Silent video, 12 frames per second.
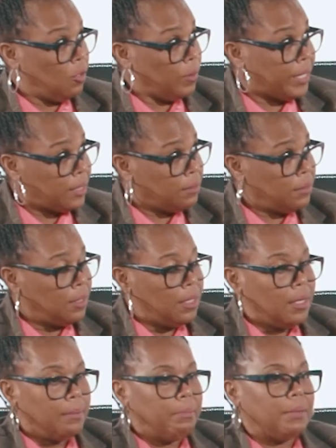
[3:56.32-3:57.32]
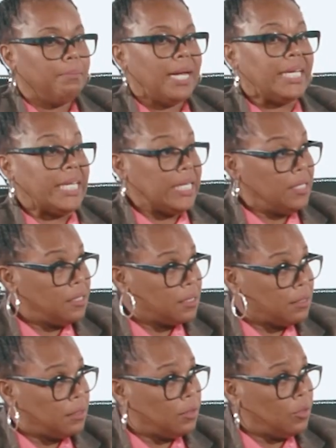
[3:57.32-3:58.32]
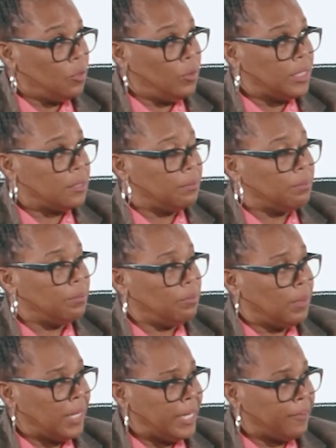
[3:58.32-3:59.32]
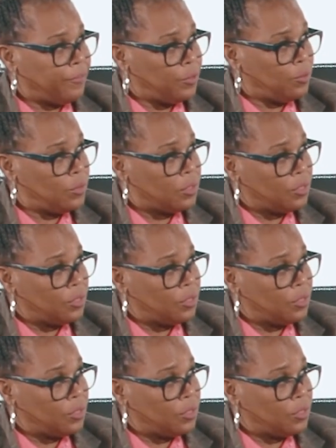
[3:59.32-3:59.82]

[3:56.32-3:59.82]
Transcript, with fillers: go in, but my niece, who is my nephew's